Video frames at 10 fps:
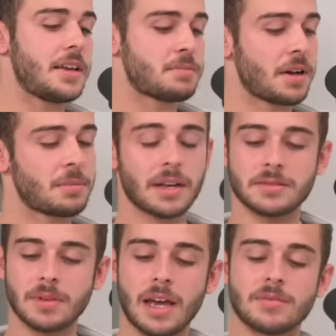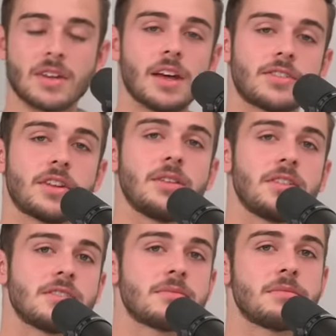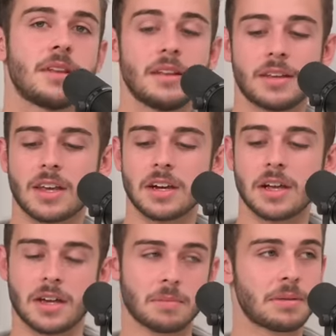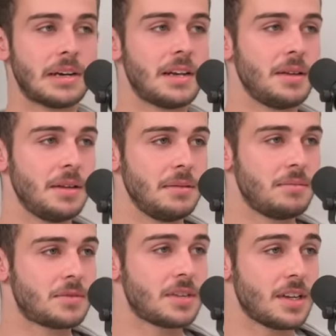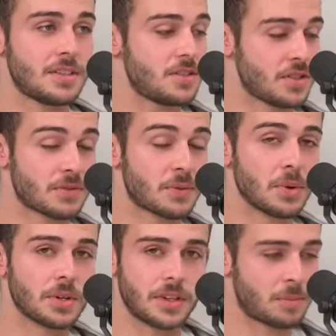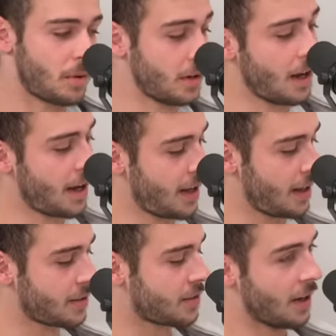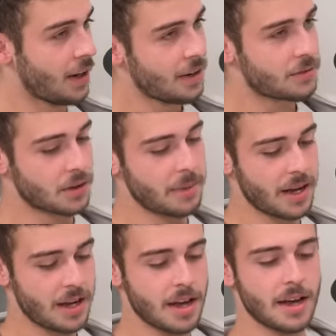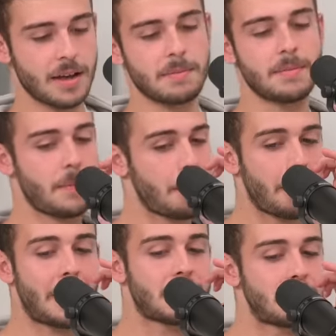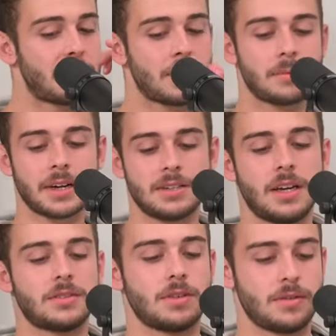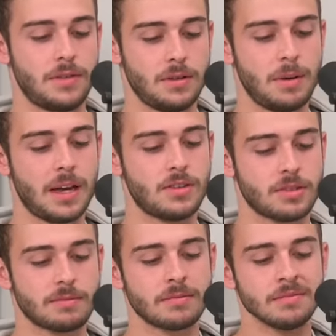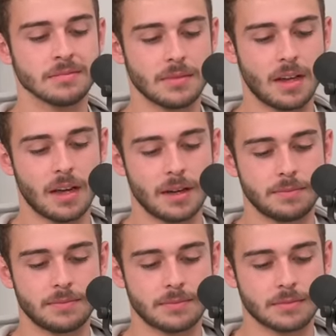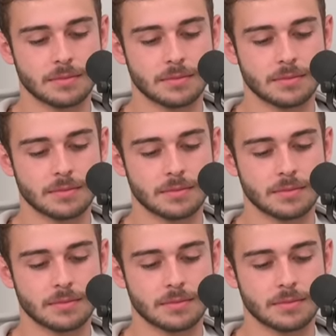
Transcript: let's bloody play some games. Uh, so this is gonna completely. This is just fraud at this point. Uh, it's from a. Um, I saw it on my TikTok for you page, um,